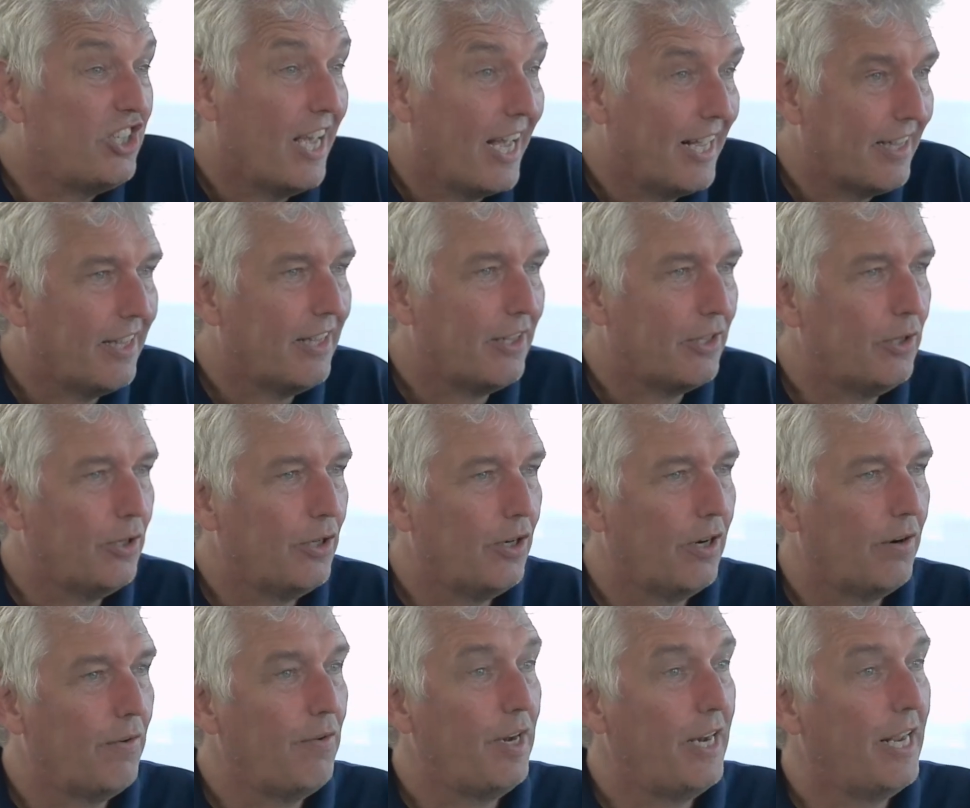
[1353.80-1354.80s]
said that
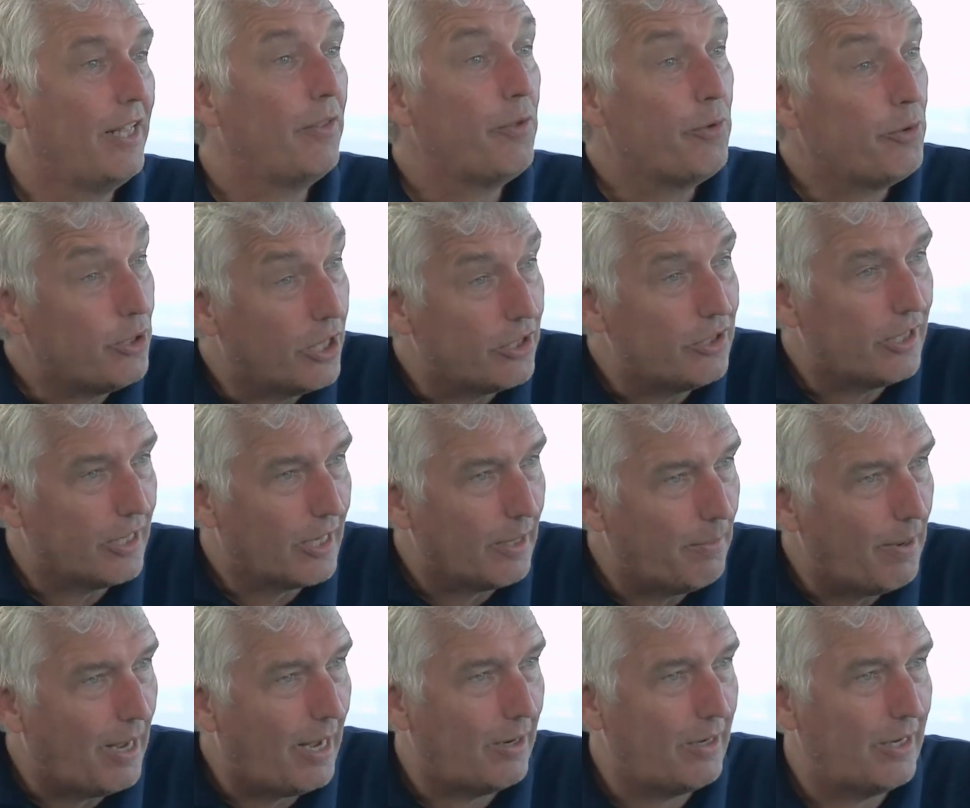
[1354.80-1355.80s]
you're really enthusiastic
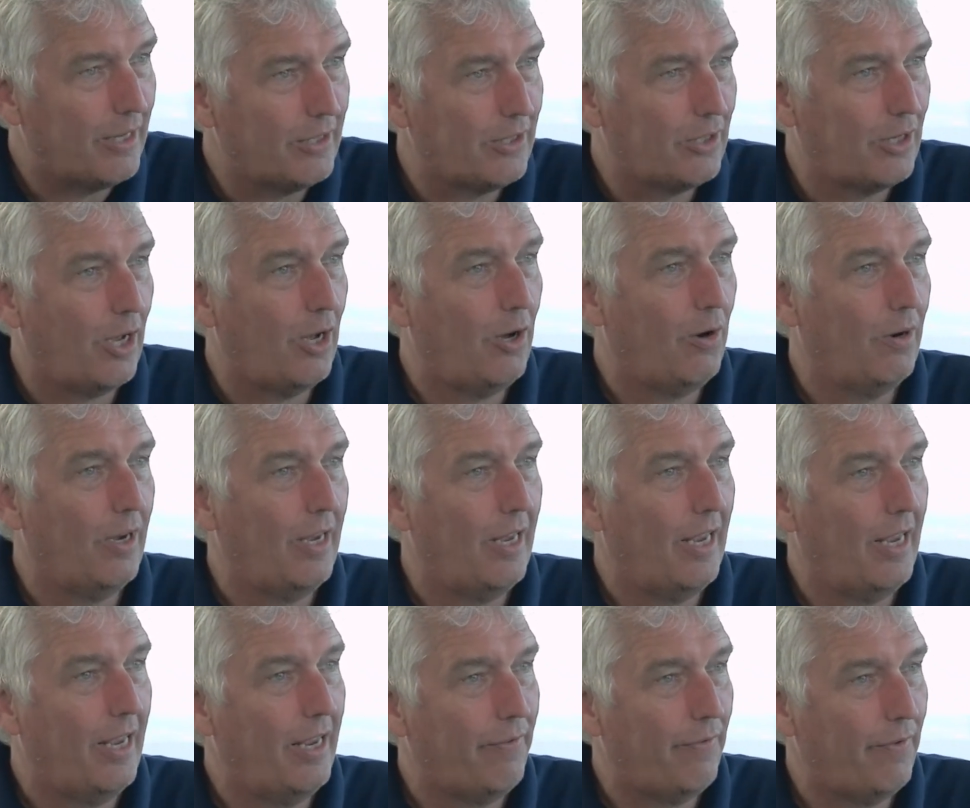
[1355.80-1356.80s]
about it. So
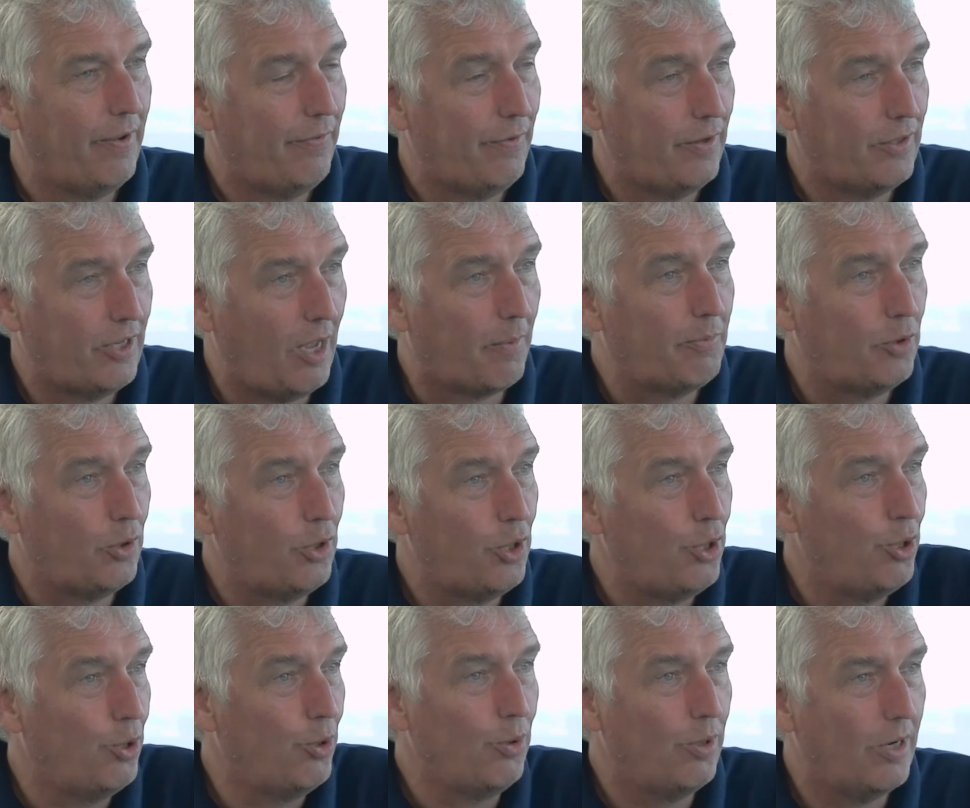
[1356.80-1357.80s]
if it's up to
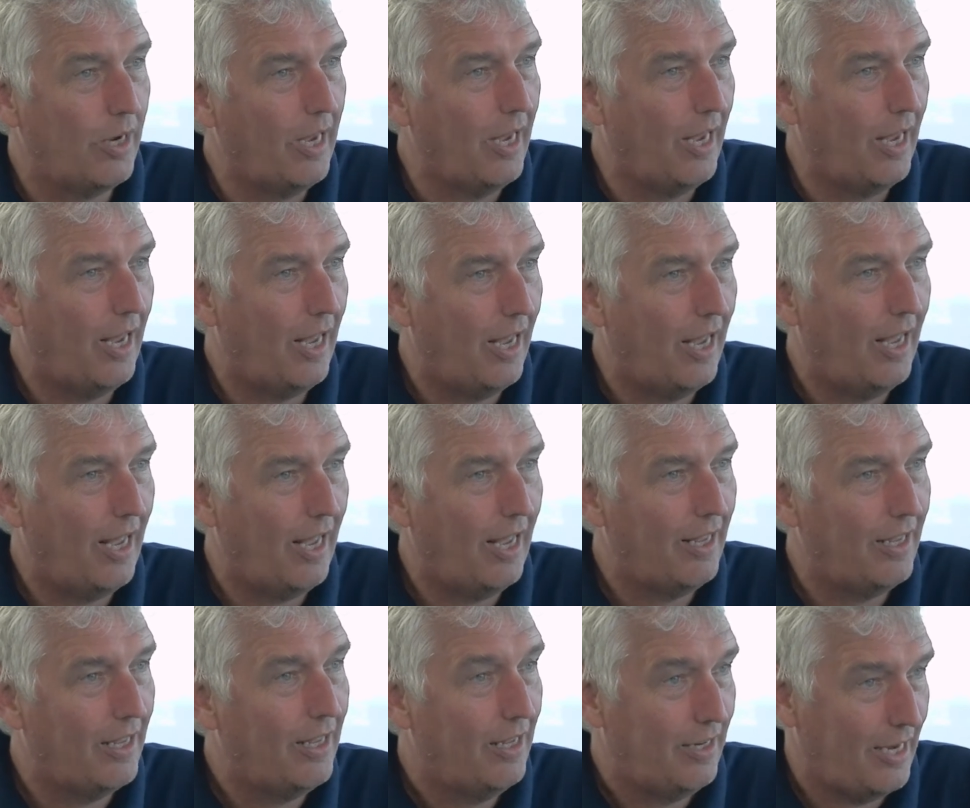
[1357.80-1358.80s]
you,
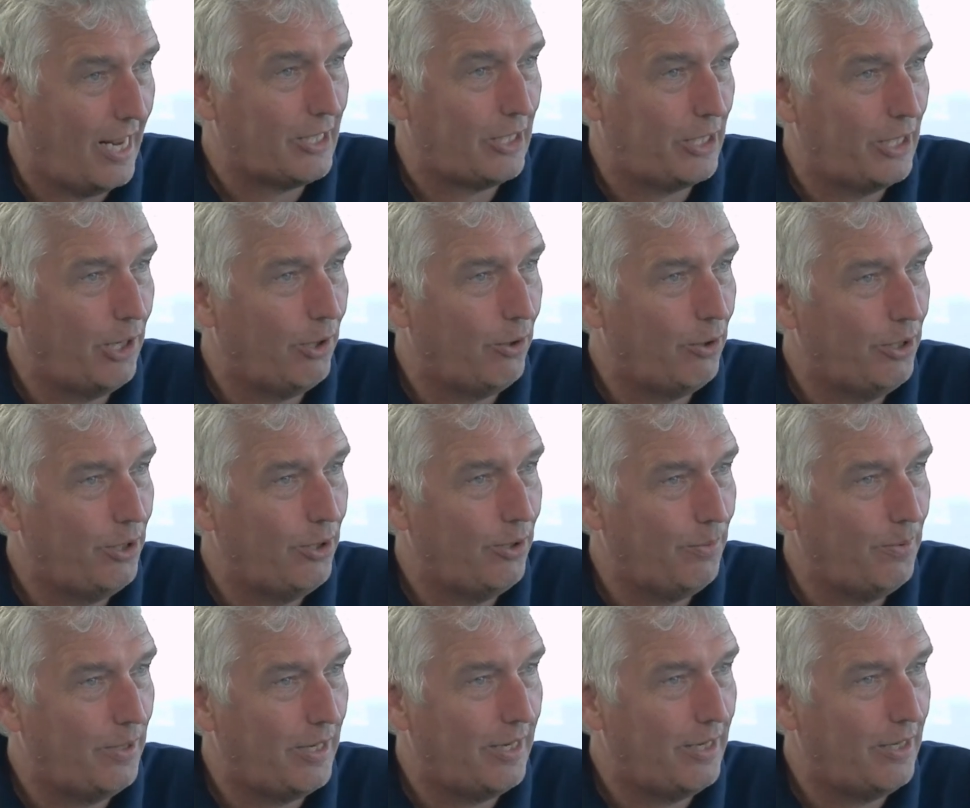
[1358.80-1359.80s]
next year
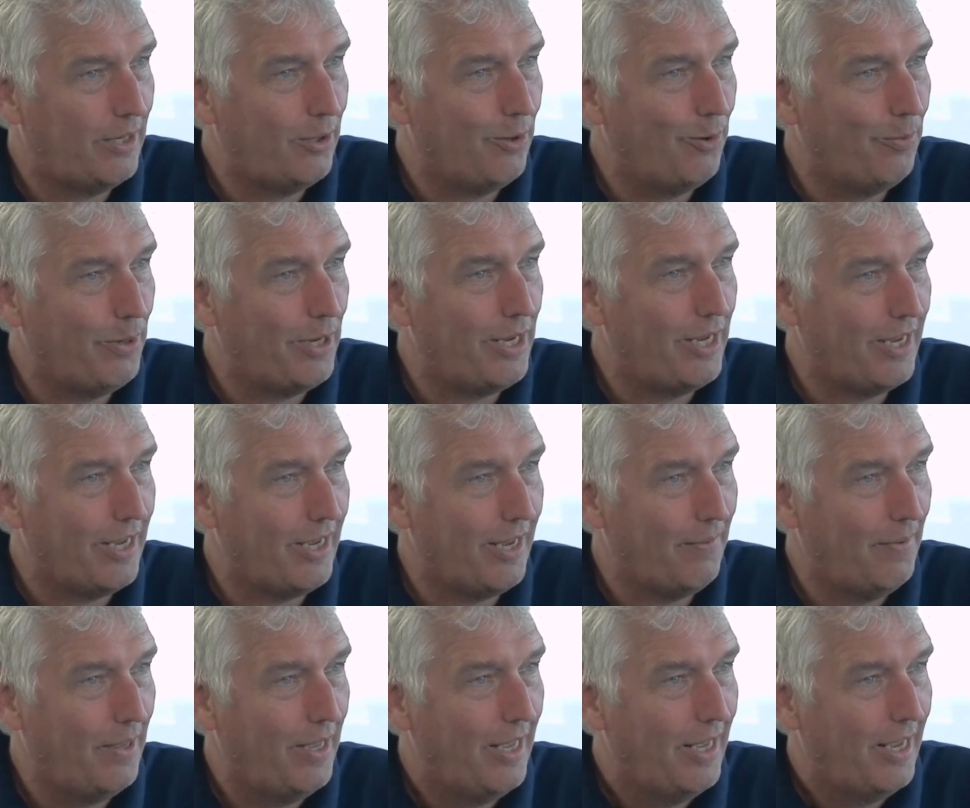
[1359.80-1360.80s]
you'll be
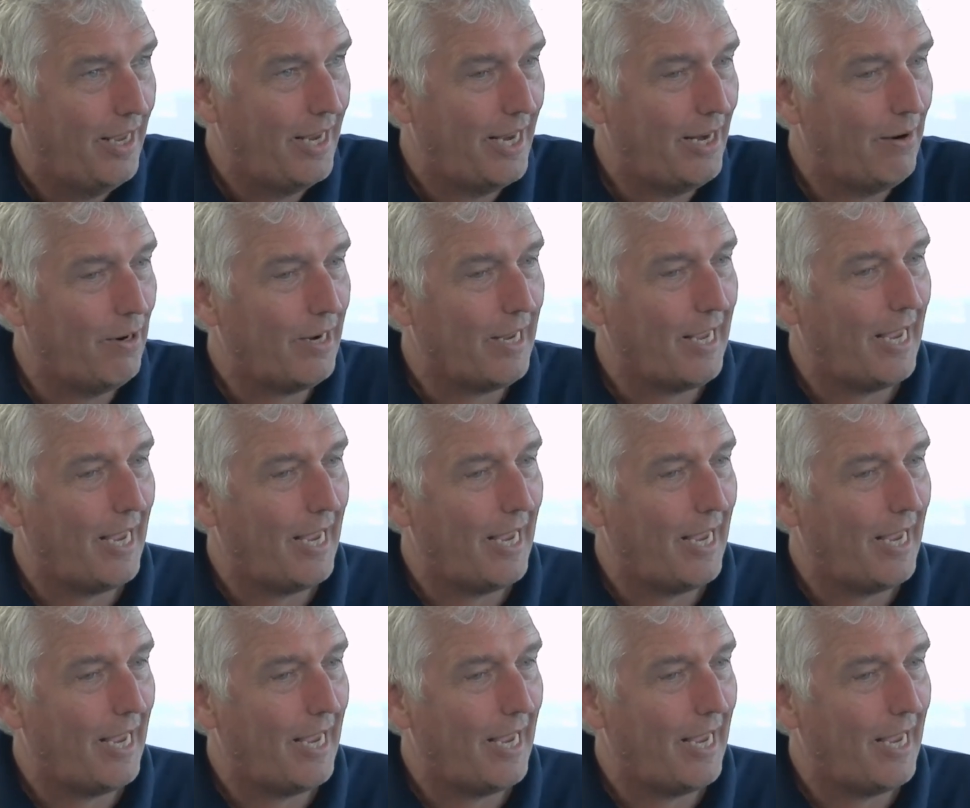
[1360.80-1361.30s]
here